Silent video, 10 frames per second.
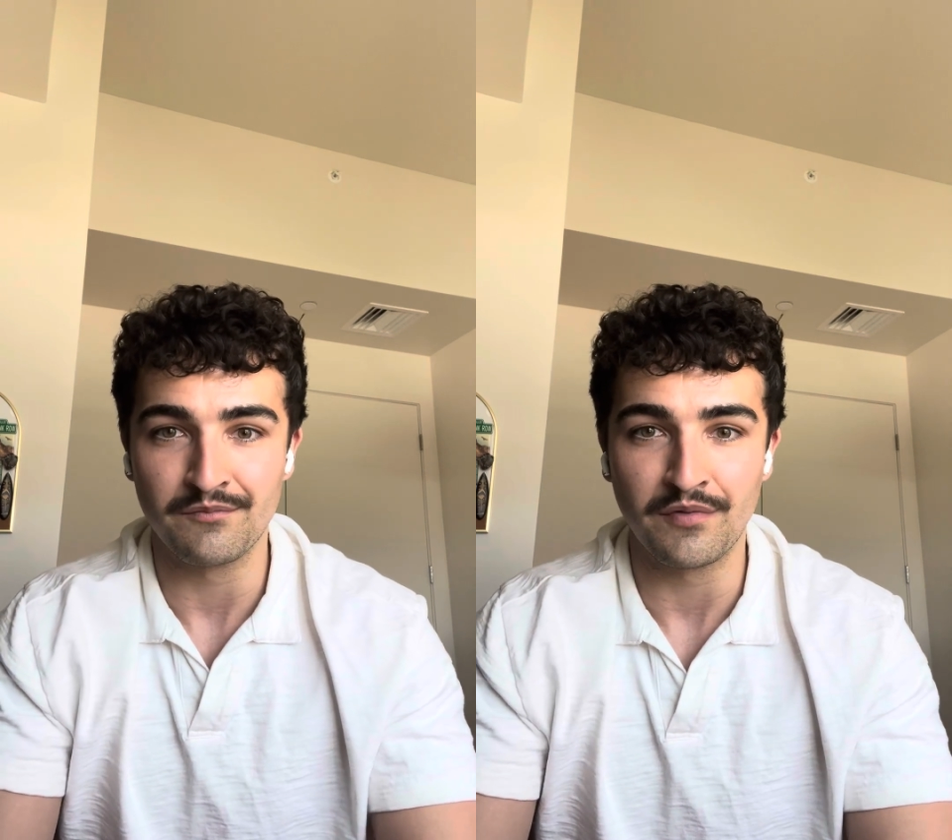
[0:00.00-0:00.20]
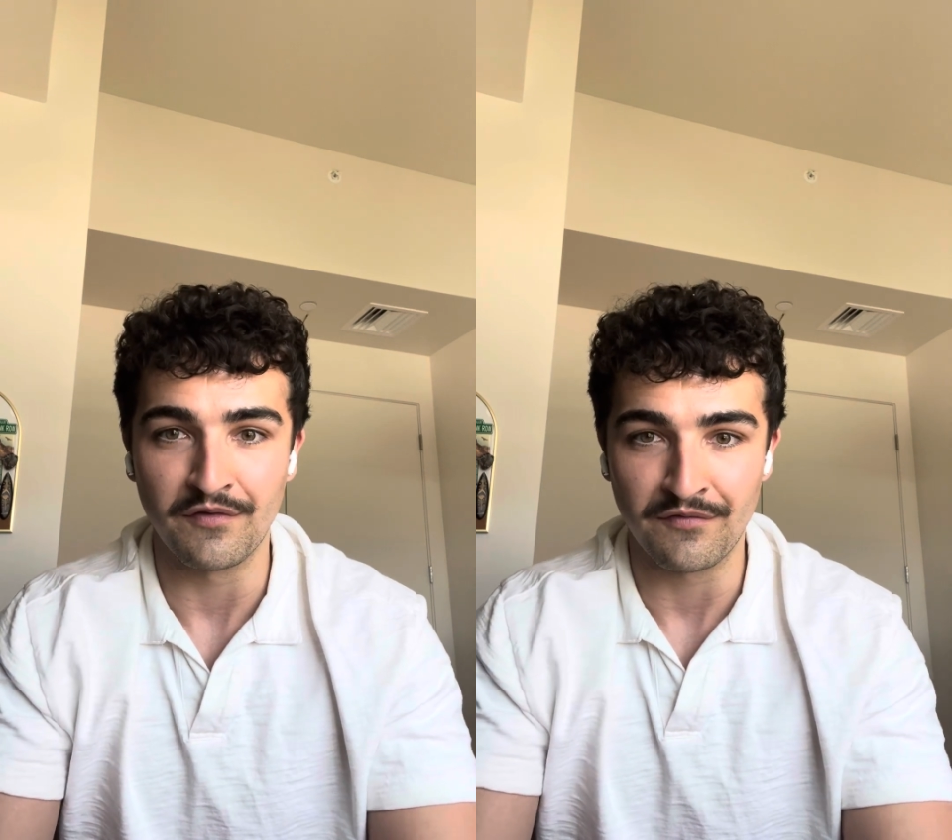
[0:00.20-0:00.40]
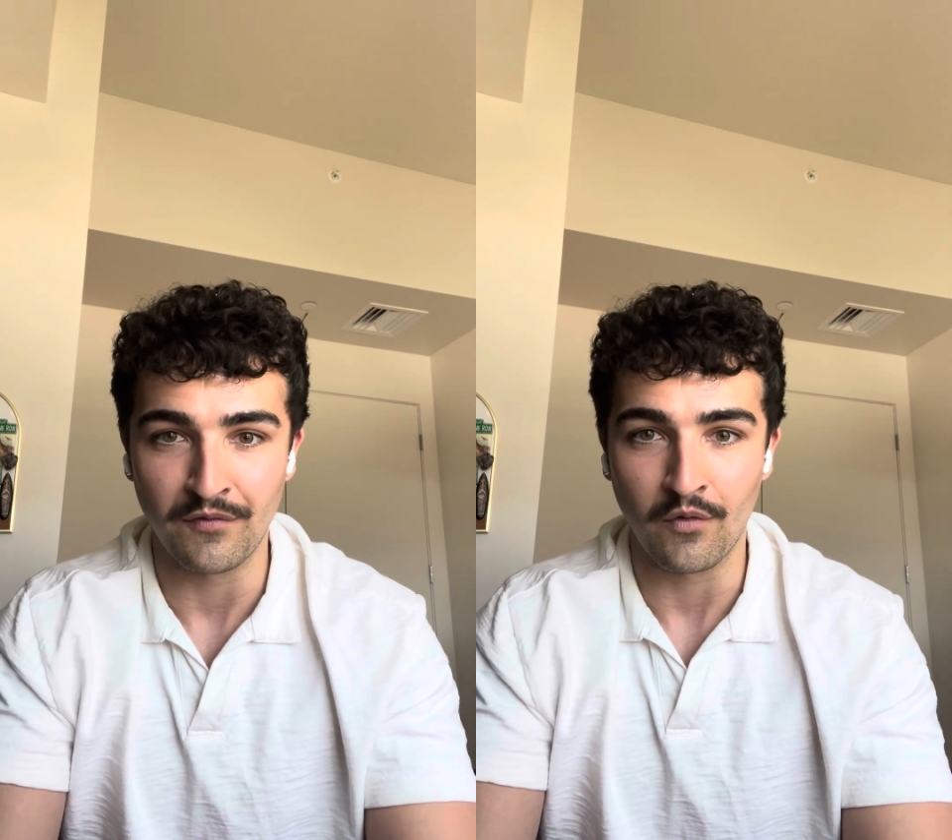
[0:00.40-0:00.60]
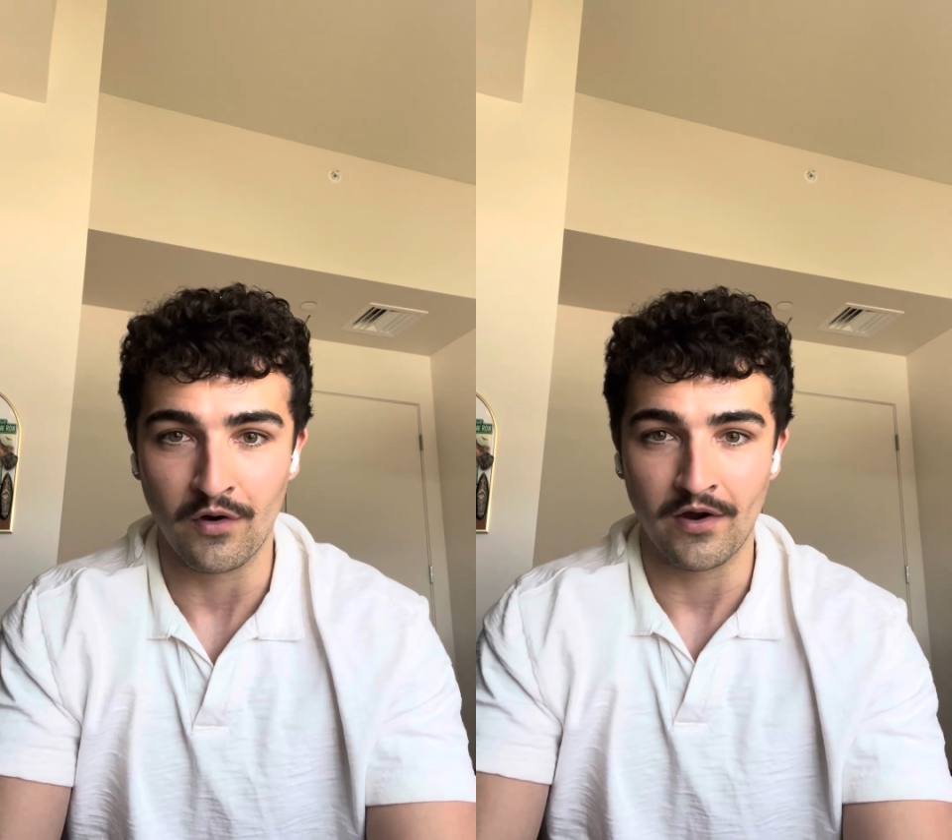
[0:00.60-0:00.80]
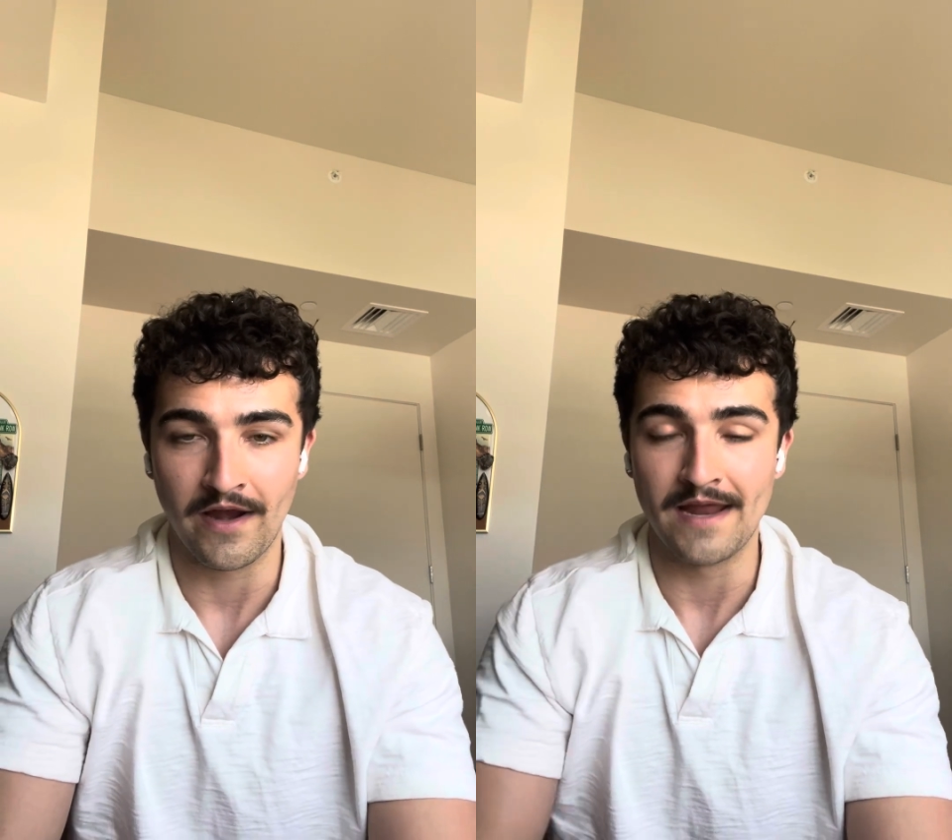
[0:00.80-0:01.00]

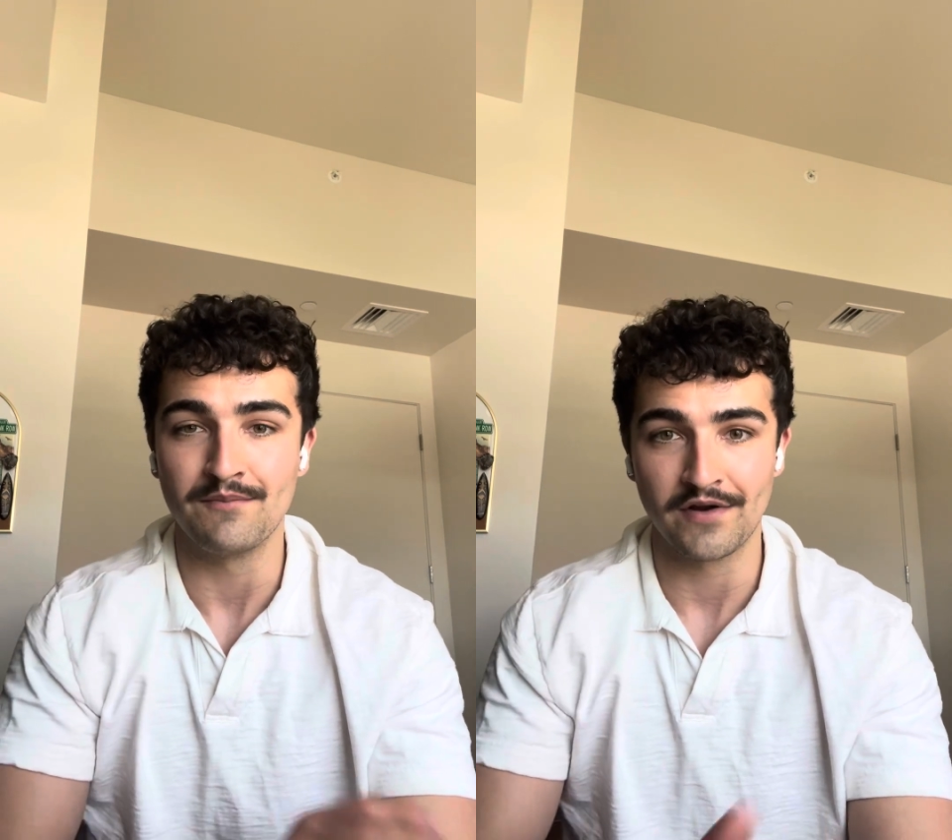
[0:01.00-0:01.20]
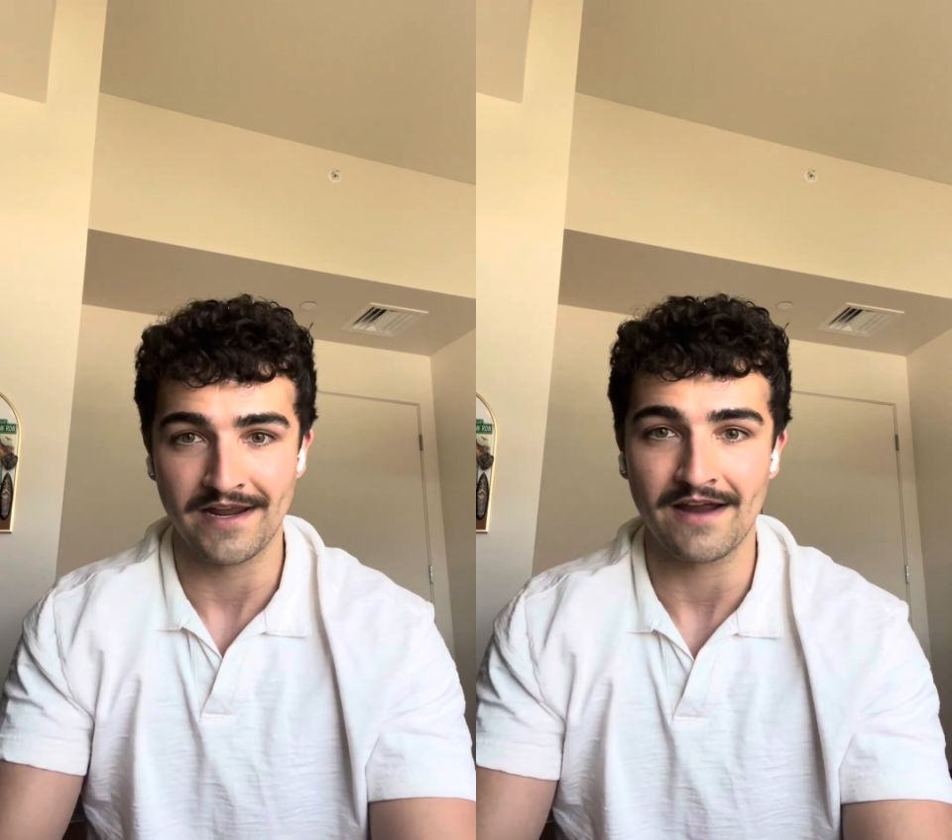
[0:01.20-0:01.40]
before inputting